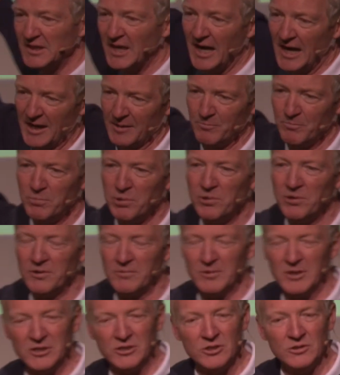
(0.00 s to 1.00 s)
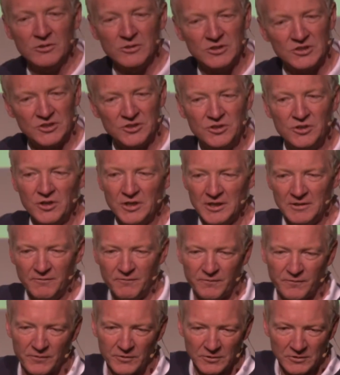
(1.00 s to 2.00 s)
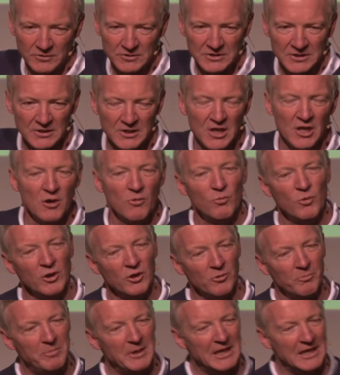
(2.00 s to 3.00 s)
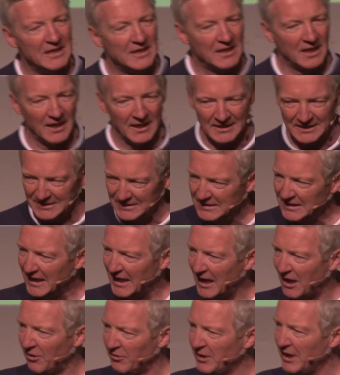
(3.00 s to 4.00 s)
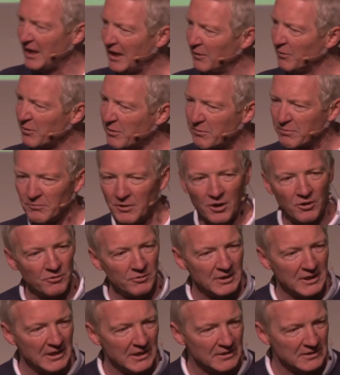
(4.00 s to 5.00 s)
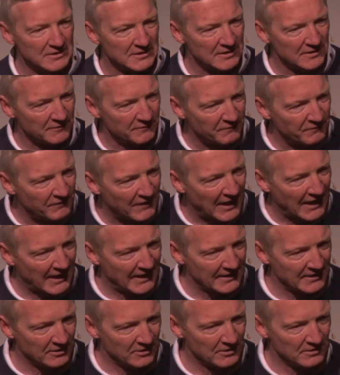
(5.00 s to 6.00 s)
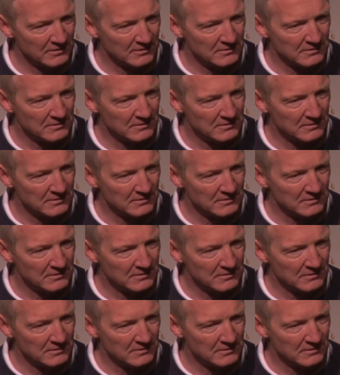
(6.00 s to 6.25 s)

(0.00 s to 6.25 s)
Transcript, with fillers: not produce good fruit will be cut down and thrown into the fire.